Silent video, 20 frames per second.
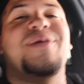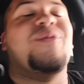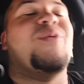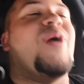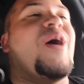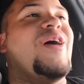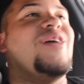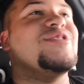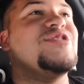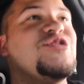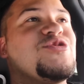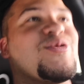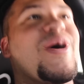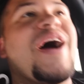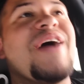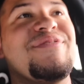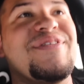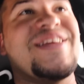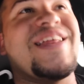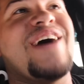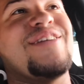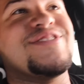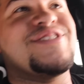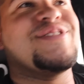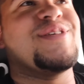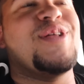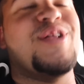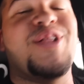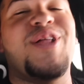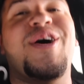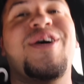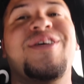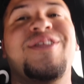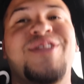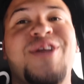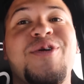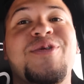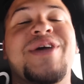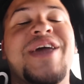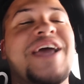while driving out to the
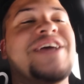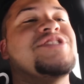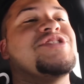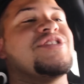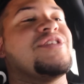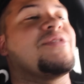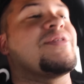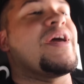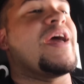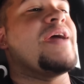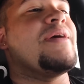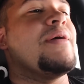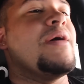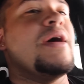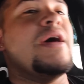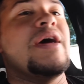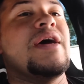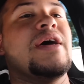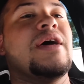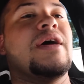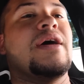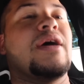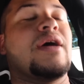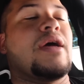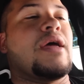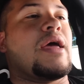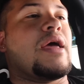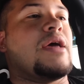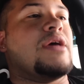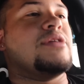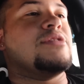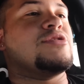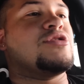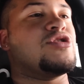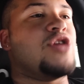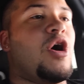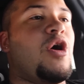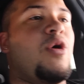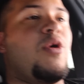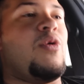location, okay?
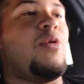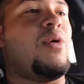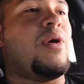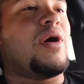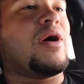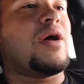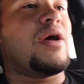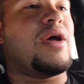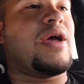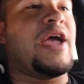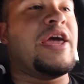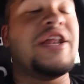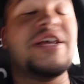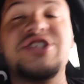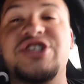So, in a